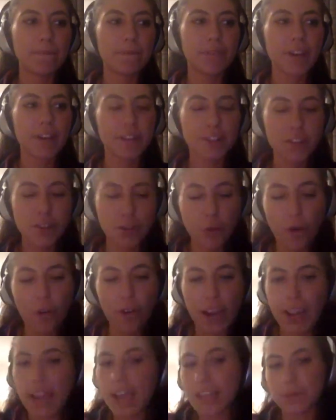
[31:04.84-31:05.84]
the
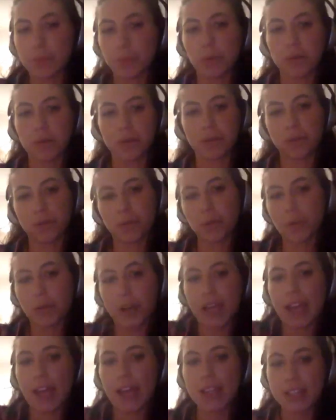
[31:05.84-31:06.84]
story is what the
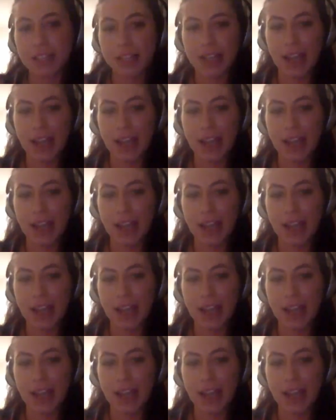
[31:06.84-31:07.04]
story is,